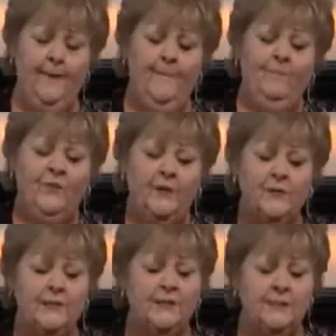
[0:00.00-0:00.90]
there
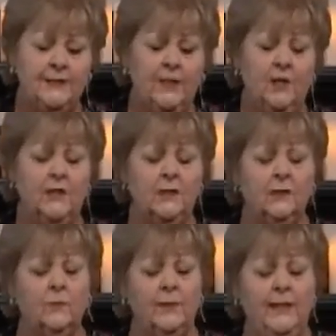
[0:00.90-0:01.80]
is still a
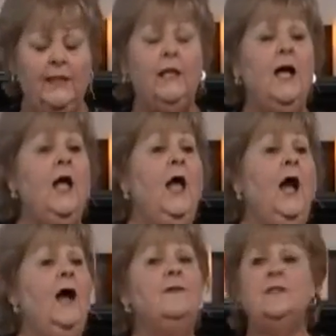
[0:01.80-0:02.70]
degree
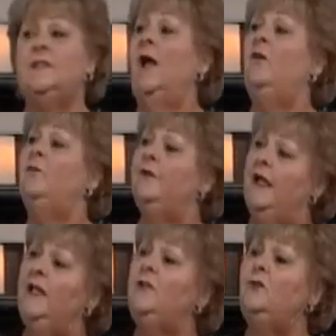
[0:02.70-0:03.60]
of
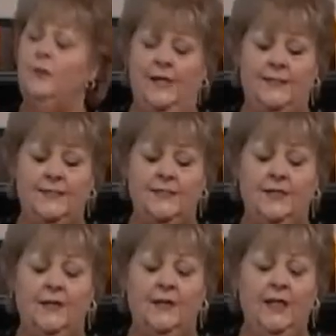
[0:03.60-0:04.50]
self-interest
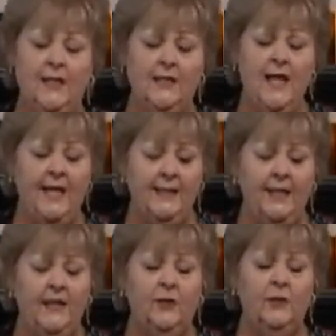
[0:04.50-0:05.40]
in that
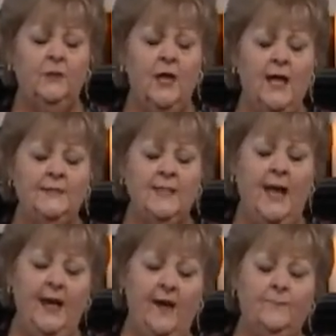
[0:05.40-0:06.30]
any good thoughts I
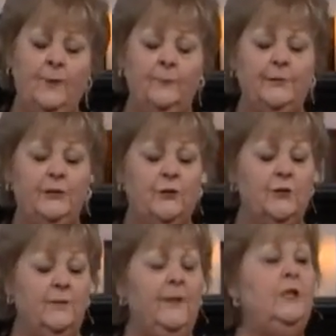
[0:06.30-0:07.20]
have will return to
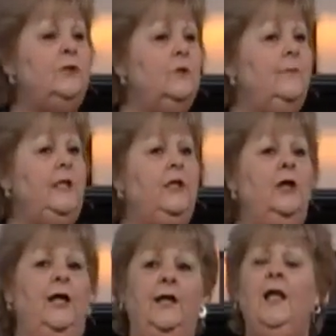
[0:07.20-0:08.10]
me and do me
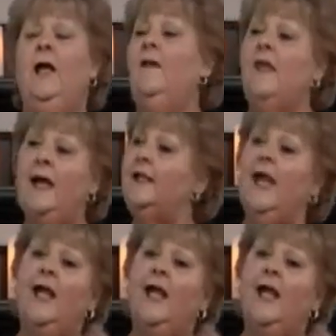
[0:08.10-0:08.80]
good. That can't